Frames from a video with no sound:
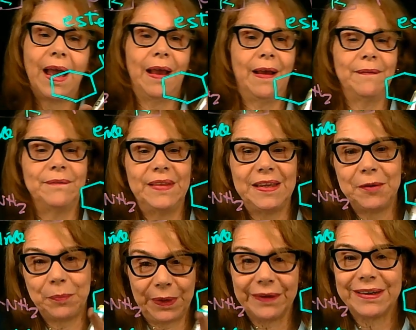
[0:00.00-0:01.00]
the
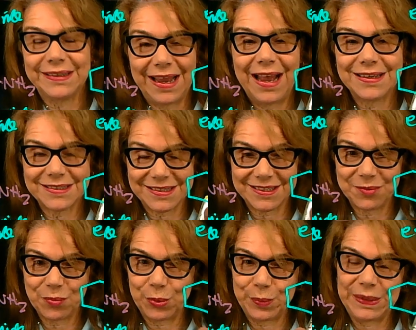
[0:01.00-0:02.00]
parent acid would
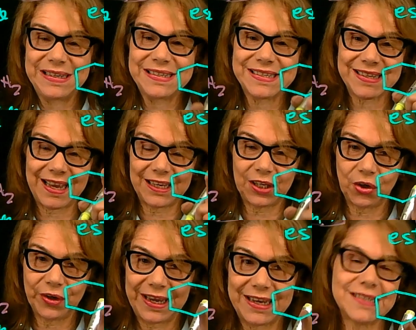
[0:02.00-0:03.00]
be
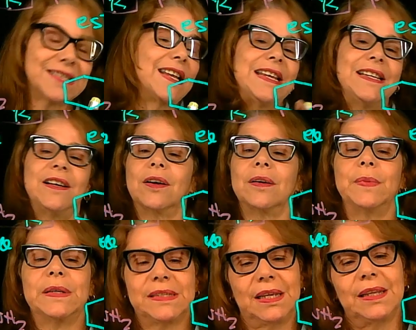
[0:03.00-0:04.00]
cyclohexane
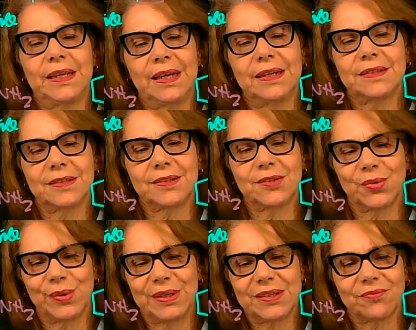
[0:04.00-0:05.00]
carboxylic acid. So
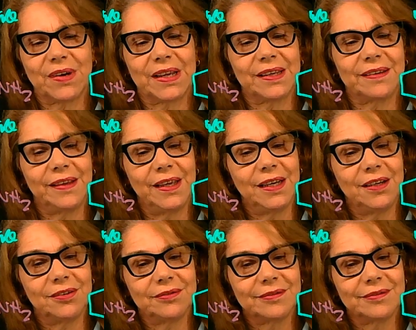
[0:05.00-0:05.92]
let's write it down.